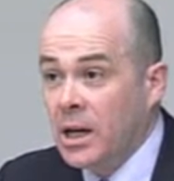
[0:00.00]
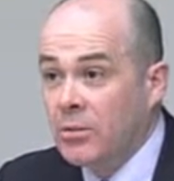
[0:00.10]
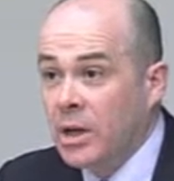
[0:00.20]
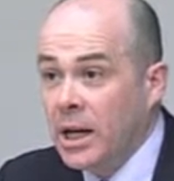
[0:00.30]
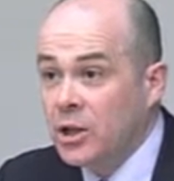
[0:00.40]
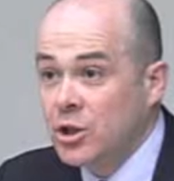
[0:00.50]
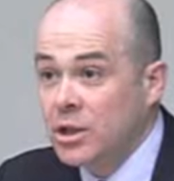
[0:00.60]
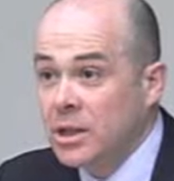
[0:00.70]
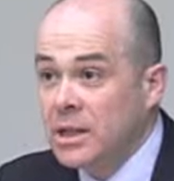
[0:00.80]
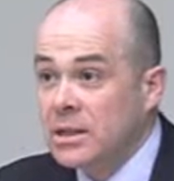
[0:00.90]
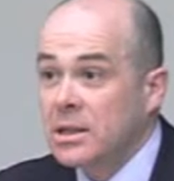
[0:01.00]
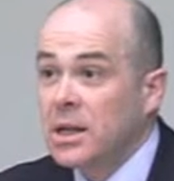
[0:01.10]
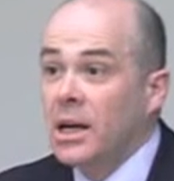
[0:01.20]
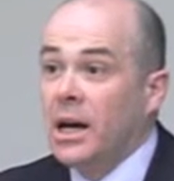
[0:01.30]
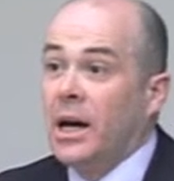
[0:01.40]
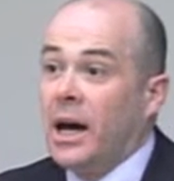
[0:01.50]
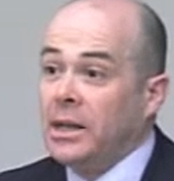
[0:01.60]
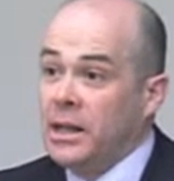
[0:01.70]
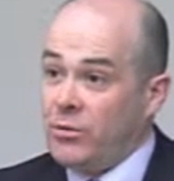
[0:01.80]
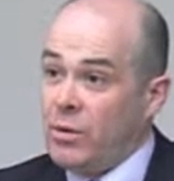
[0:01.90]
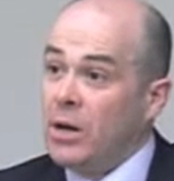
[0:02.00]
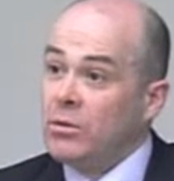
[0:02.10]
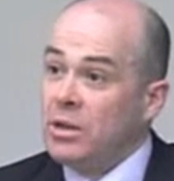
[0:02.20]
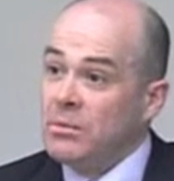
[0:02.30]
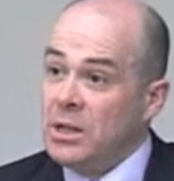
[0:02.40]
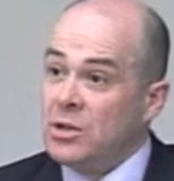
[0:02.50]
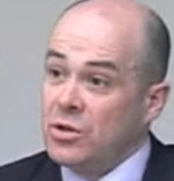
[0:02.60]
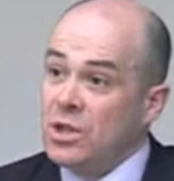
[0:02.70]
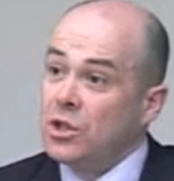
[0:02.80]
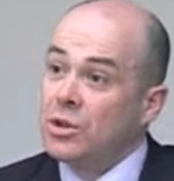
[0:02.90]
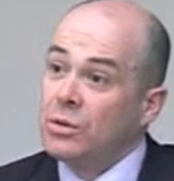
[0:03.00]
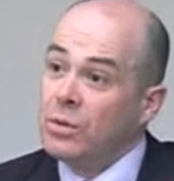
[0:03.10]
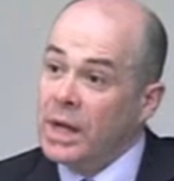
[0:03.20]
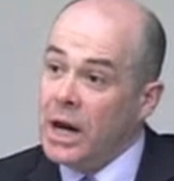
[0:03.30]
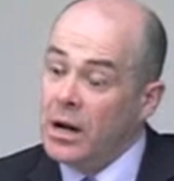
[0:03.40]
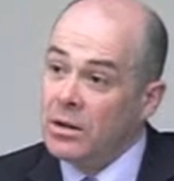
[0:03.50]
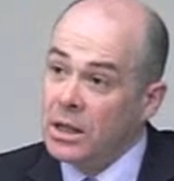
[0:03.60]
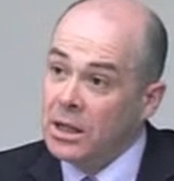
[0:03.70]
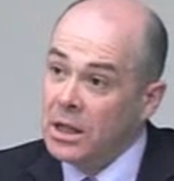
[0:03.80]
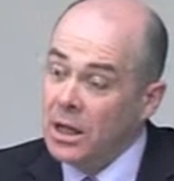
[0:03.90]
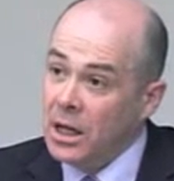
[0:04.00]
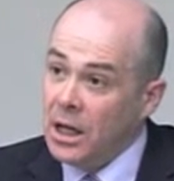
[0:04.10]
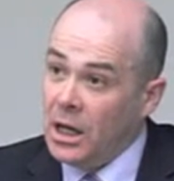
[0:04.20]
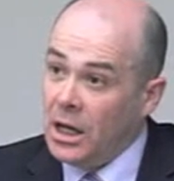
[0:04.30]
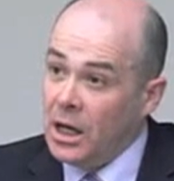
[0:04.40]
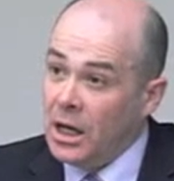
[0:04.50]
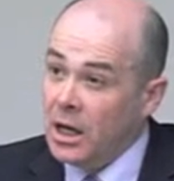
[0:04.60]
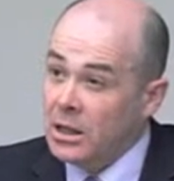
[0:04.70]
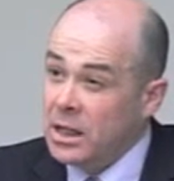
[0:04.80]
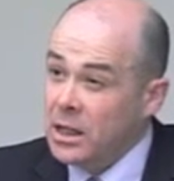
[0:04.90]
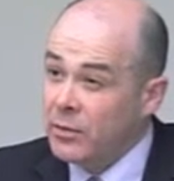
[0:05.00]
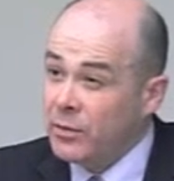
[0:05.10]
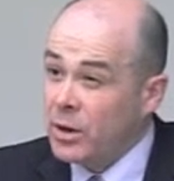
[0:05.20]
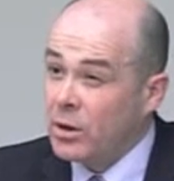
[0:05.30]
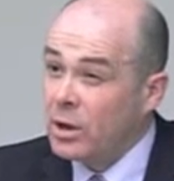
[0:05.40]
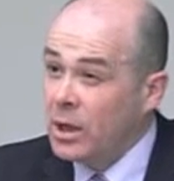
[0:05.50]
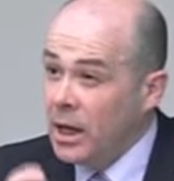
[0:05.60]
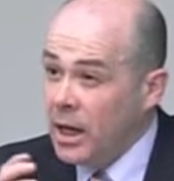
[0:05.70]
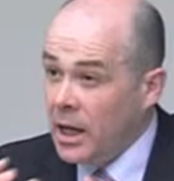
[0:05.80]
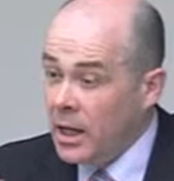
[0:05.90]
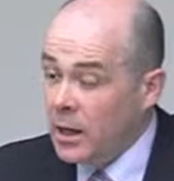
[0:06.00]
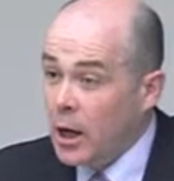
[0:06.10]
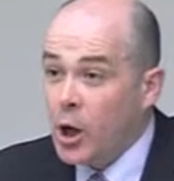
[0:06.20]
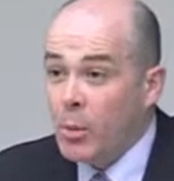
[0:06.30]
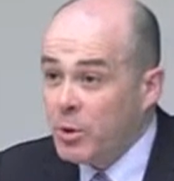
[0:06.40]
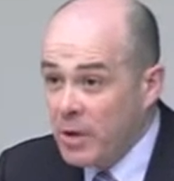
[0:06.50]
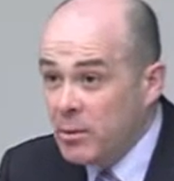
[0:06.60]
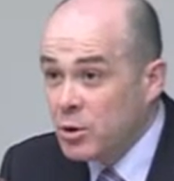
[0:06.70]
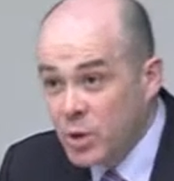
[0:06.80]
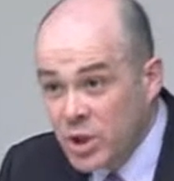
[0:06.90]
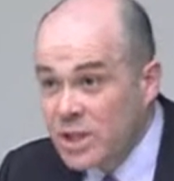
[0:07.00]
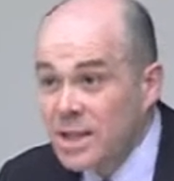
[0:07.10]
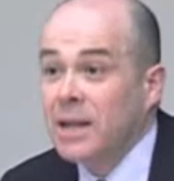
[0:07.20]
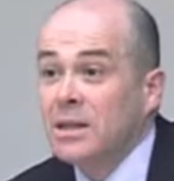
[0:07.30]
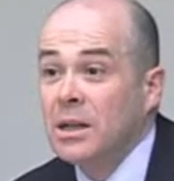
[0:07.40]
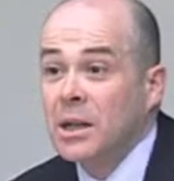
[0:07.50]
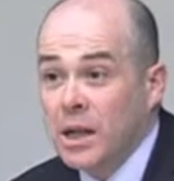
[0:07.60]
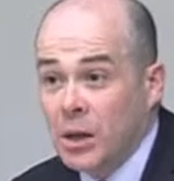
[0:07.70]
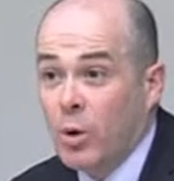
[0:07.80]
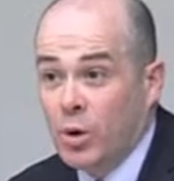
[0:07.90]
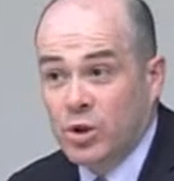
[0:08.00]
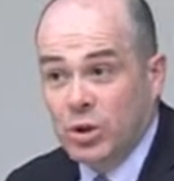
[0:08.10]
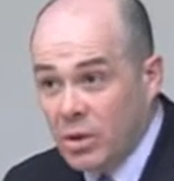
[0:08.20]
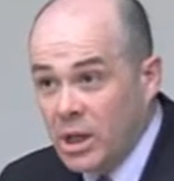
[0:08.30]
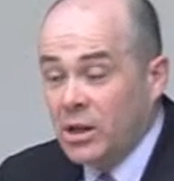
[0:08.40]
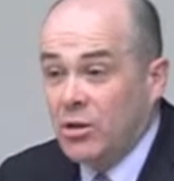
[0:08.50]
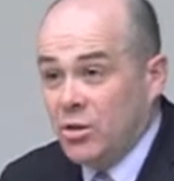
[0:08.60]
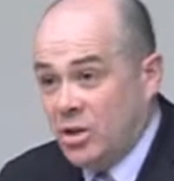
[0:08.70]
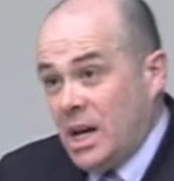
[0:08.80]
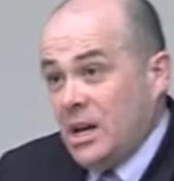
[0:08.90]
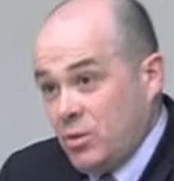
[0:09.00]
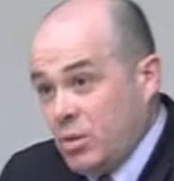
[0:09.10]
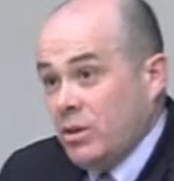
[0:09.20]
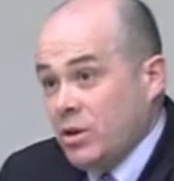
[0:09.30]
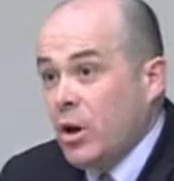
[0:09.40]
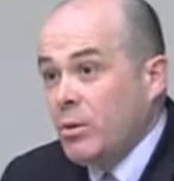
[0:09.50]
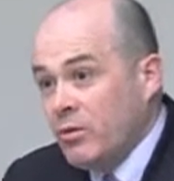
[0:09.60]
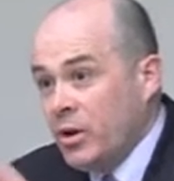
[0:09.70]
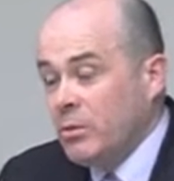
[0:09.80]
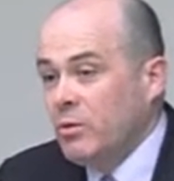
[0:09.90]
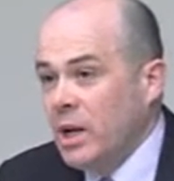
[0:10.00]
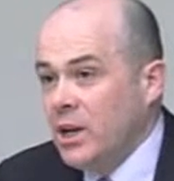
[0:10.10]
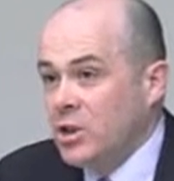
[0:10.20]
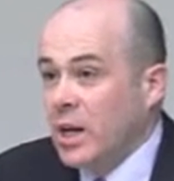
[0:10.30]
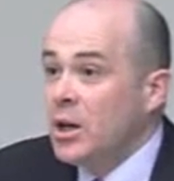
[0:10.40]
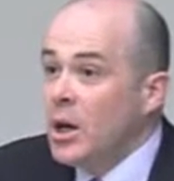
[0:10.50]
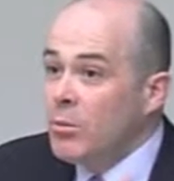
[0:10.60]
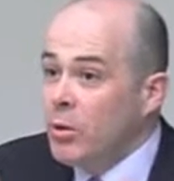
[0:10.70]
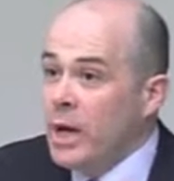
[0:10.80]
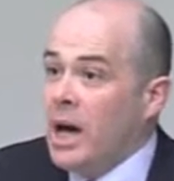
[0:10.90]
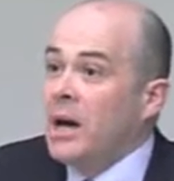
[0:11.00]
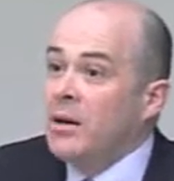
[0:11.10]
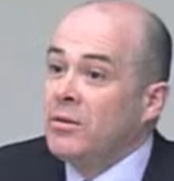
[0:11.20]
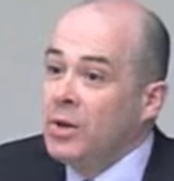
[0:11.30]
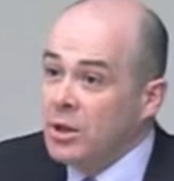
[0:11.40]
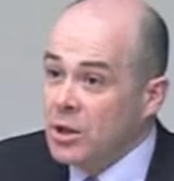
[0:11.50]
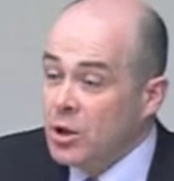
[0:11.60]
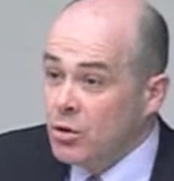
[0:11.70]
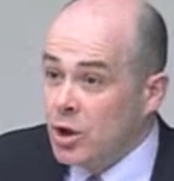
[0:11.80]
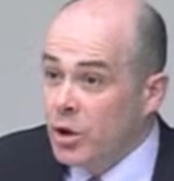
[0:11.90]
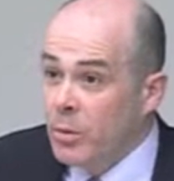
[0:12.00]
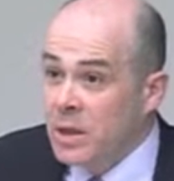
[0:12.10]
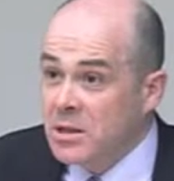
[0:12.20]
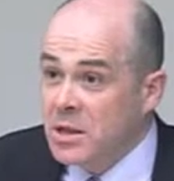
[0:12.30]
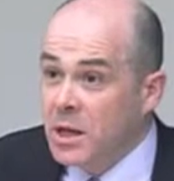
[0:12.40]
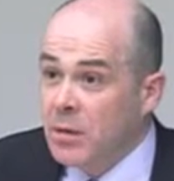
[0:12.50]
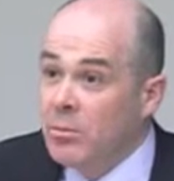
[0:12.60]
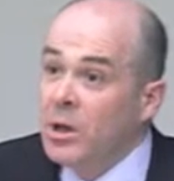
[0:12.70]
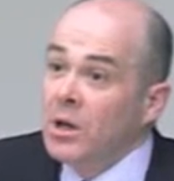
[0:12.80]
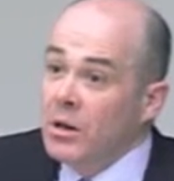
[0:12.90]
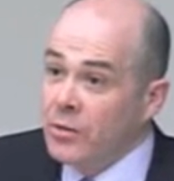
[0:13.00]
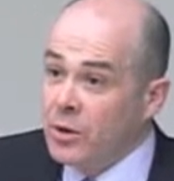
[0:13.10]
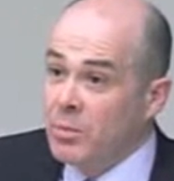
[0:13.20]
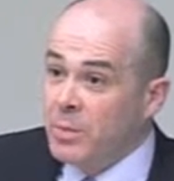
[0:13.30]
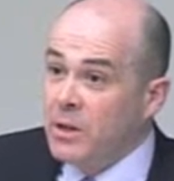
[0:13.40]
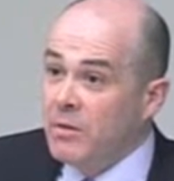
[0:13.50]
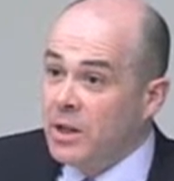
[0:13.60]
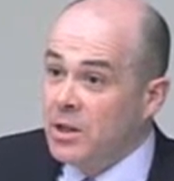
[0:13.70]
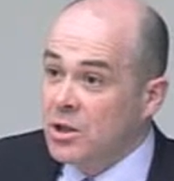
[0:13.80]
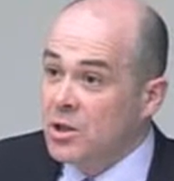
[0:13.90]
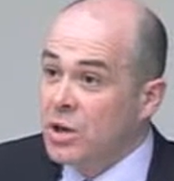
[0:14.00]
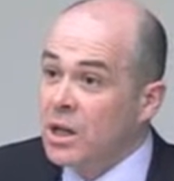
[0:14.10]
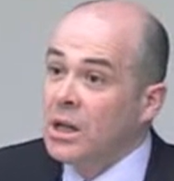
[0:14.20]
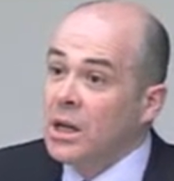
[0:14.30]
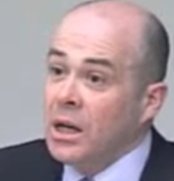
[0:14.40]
in relation to this and get round the Minister's issue regarding a need for a couple payment, which he said he won't do, and I can understand where he's coming from in relation to that. But we have the new genomic scheme for the beef industry.